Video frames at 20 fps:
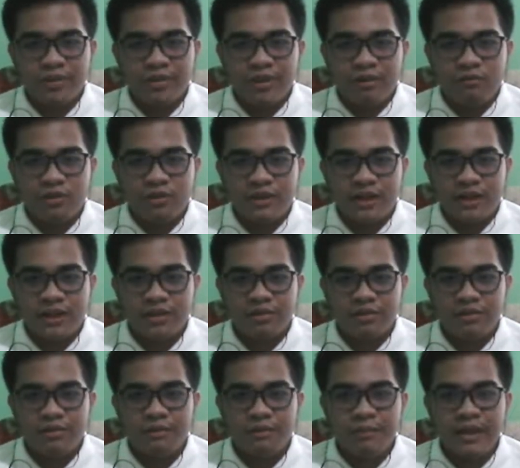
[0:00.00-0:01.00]
which has
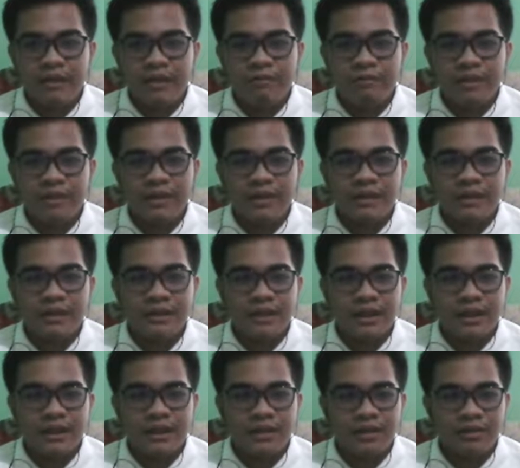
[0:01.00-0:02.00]
2 main wheels
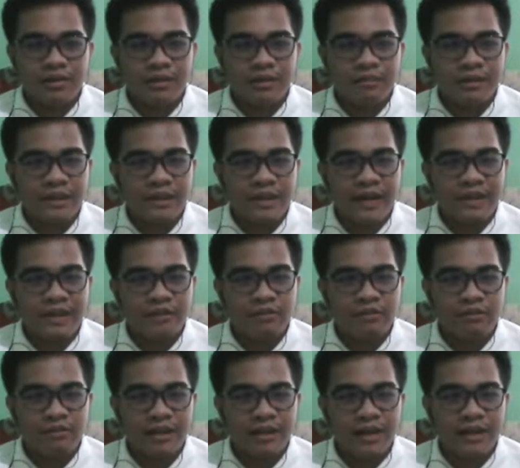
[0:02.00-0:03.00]
and the third wheel either
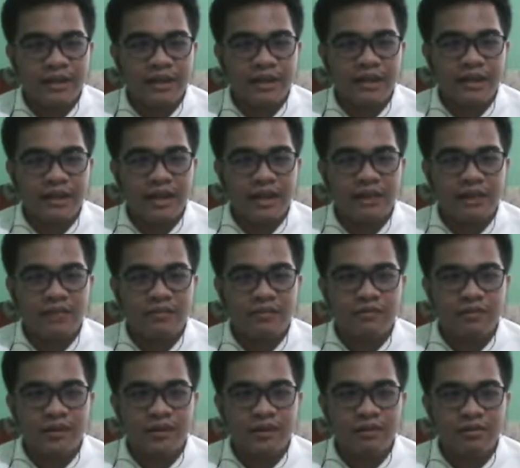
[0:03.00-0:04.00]
located at the
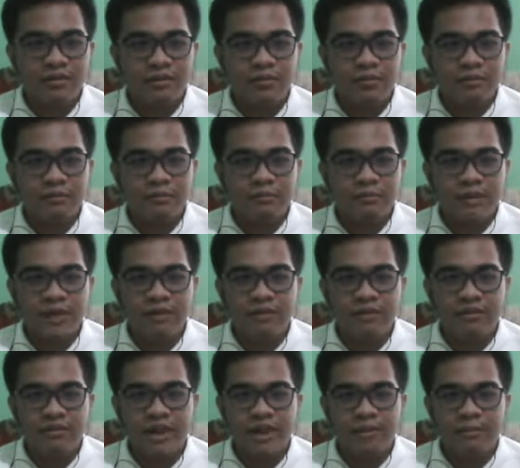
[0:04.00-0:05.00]
front or rear of
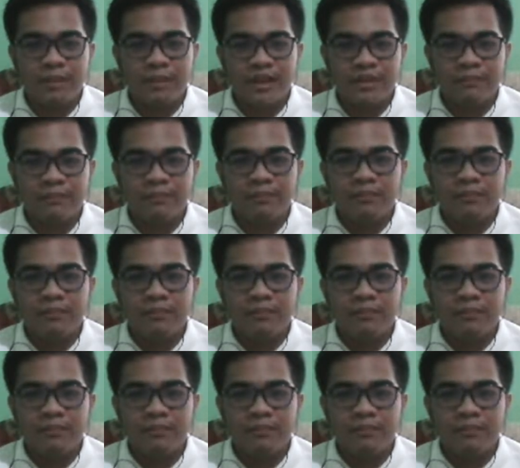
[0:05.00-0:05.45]
the airplane,